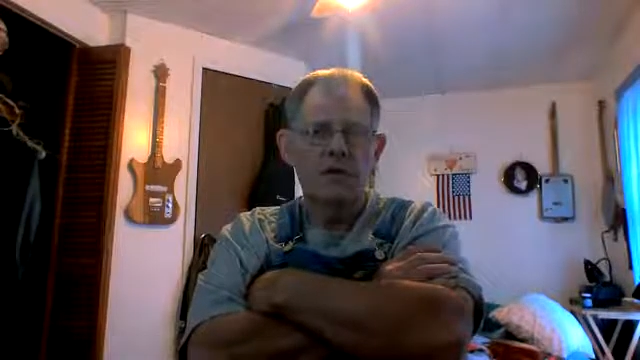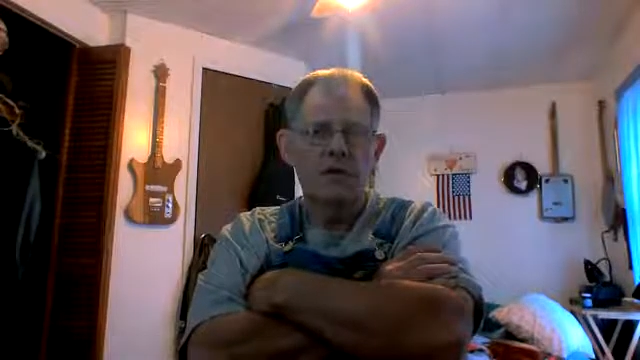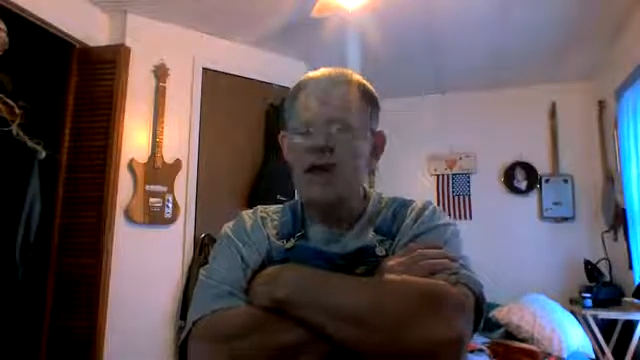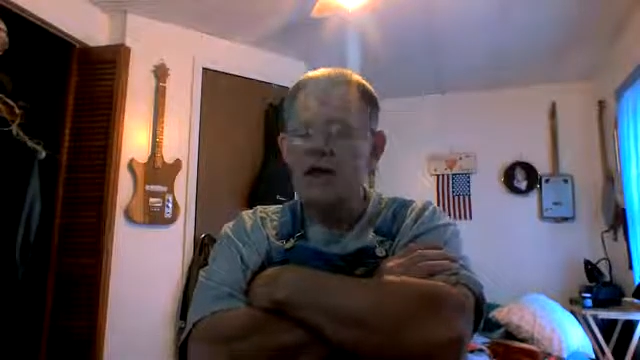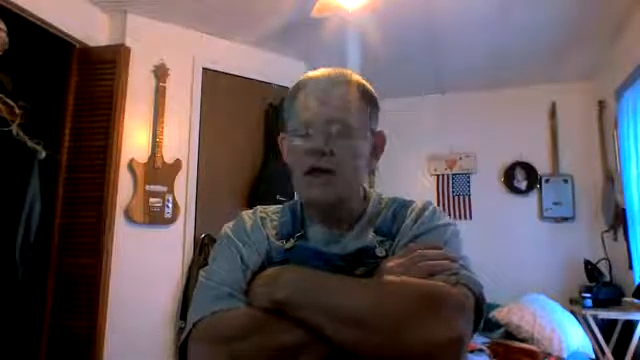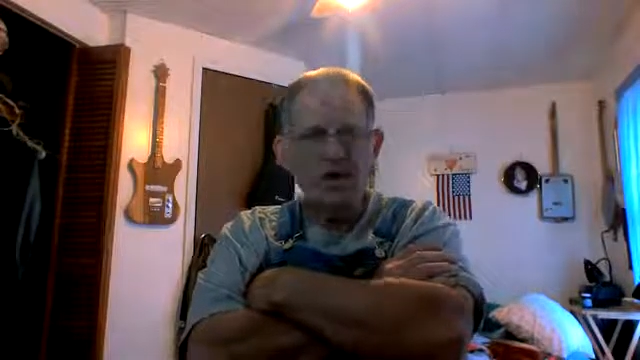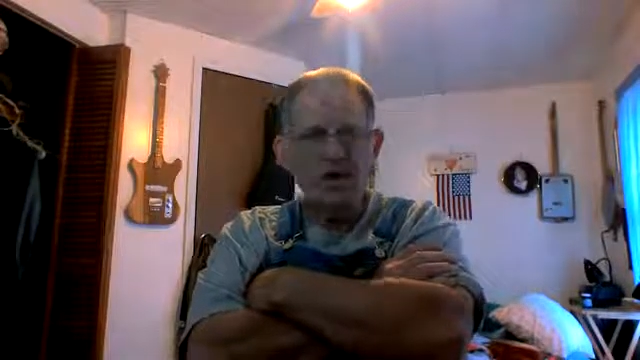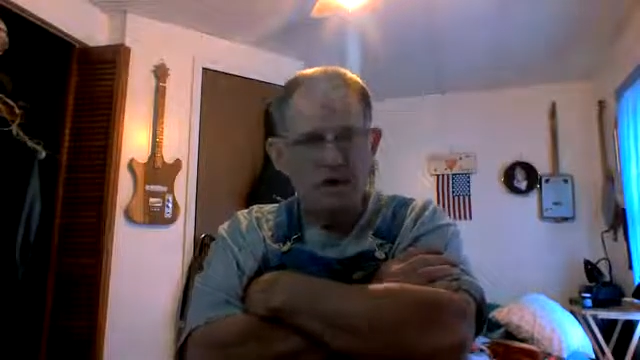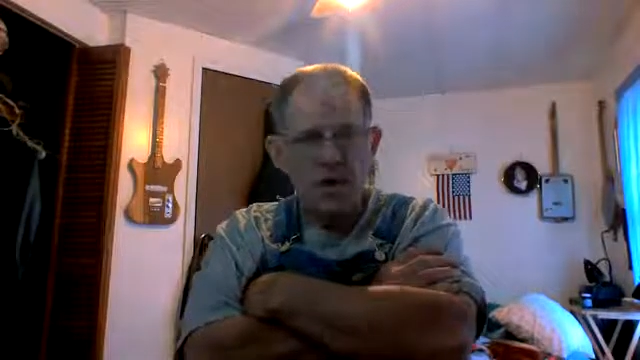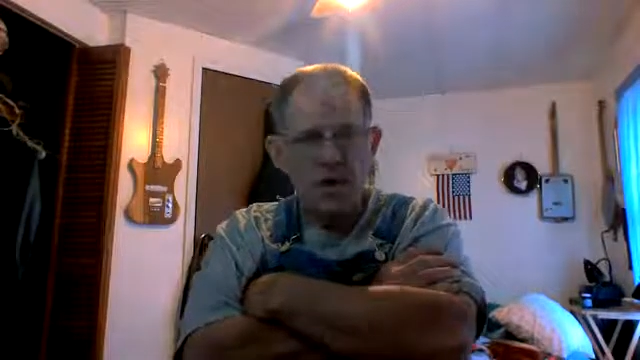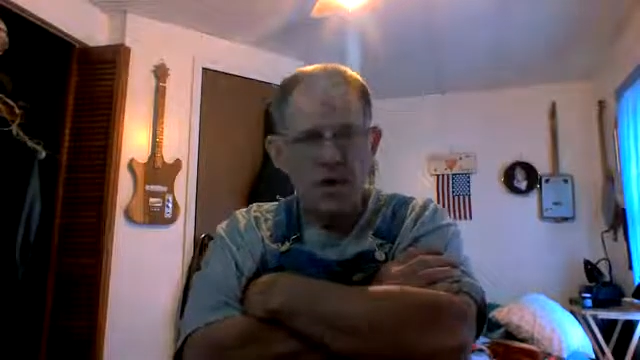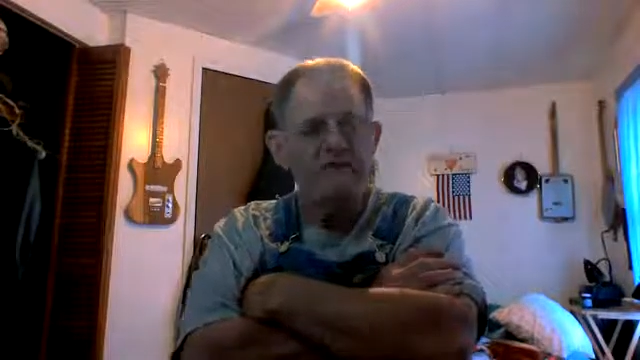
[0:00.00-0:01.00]
And that
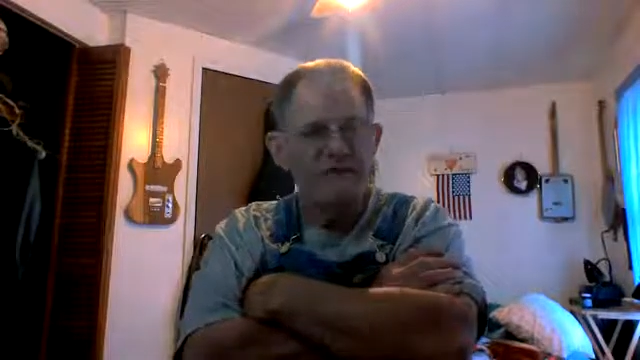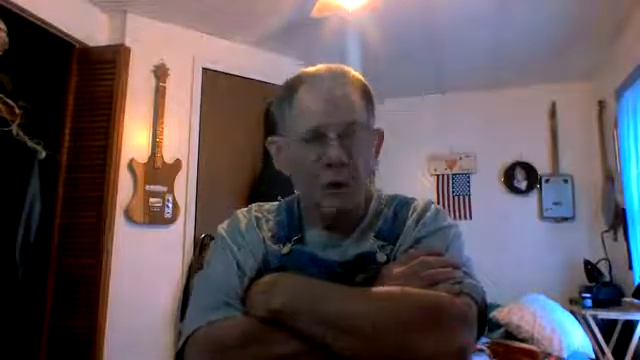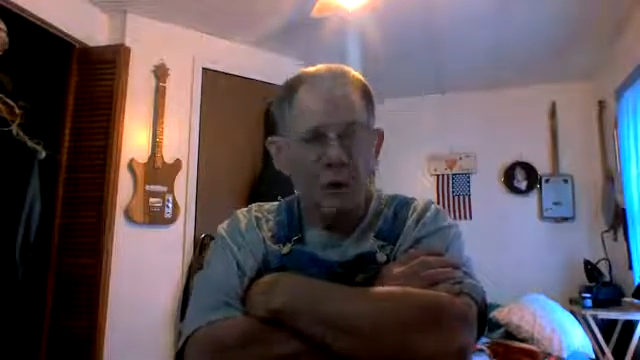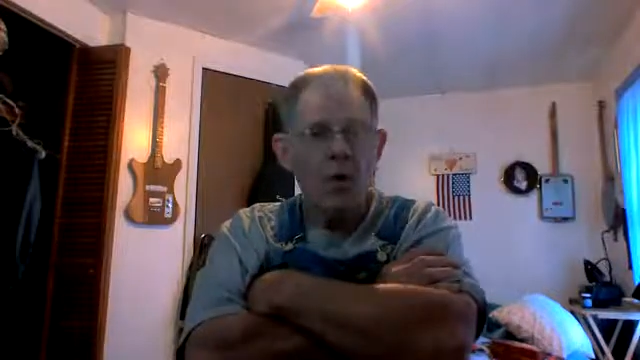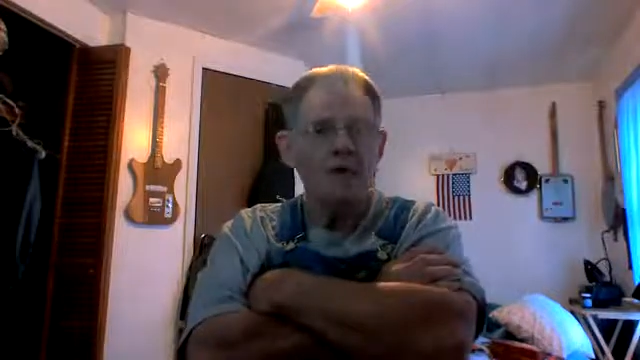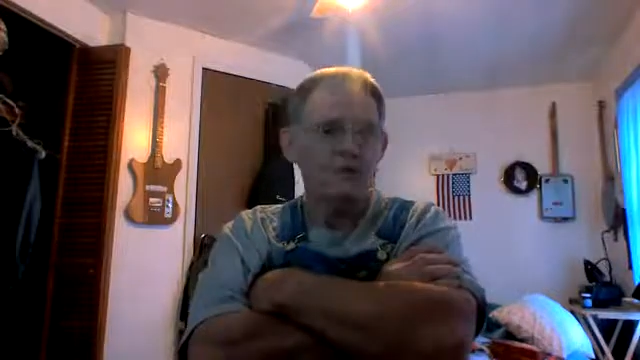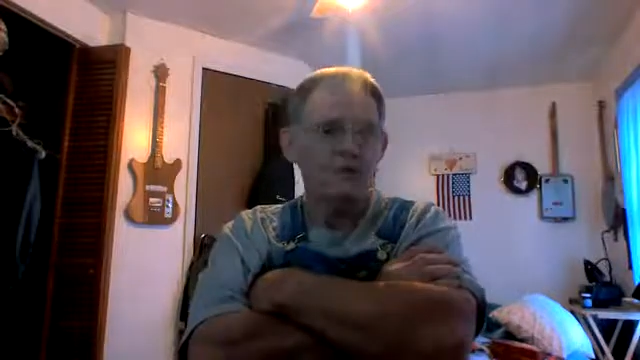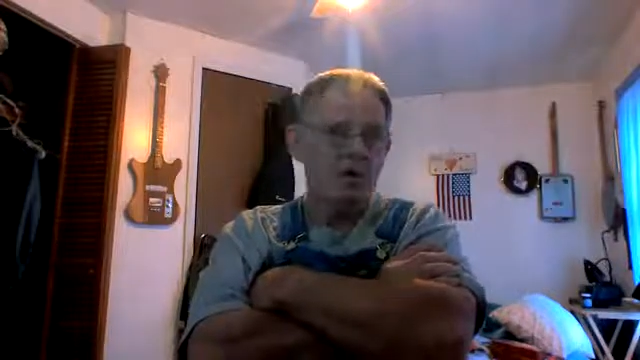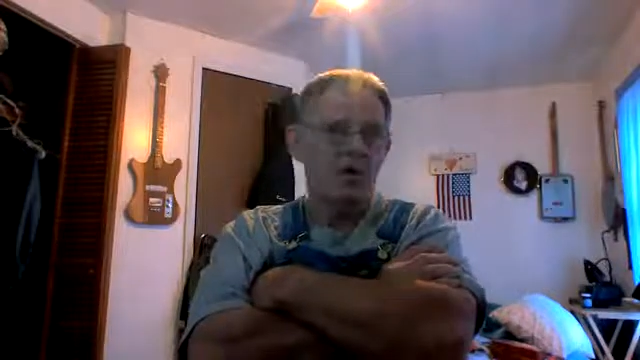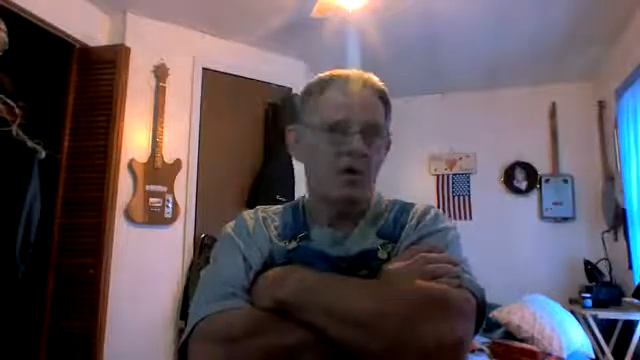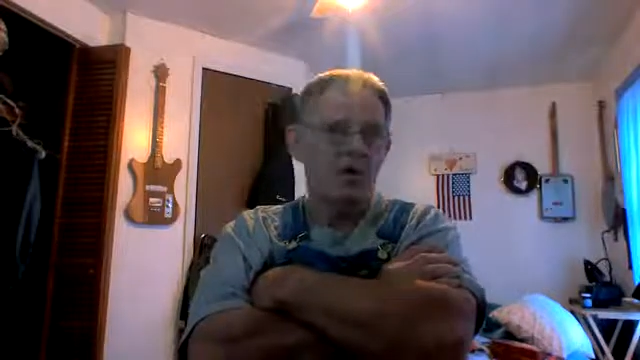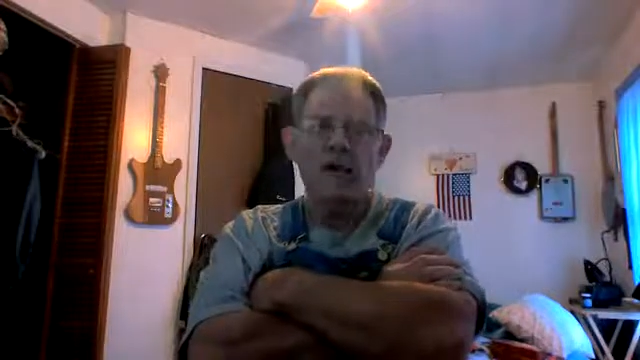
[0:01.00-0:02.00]
goes forth for a
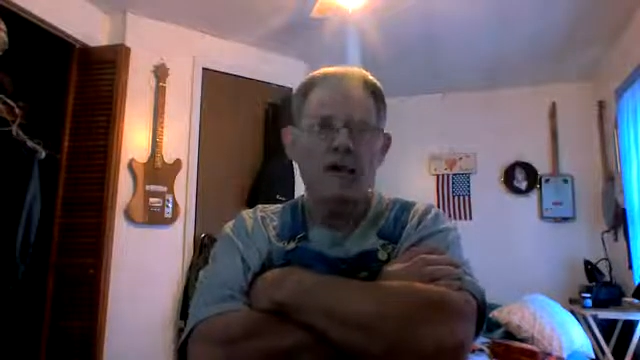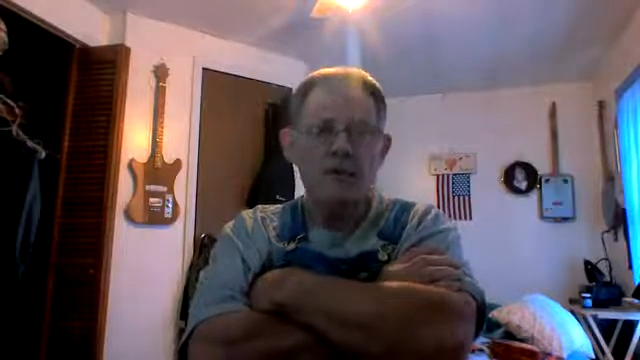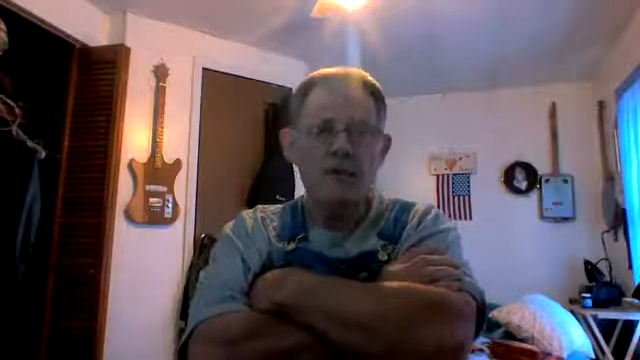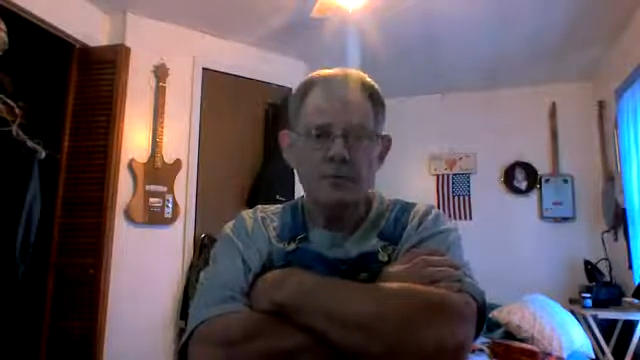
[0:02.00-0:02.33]
lot of other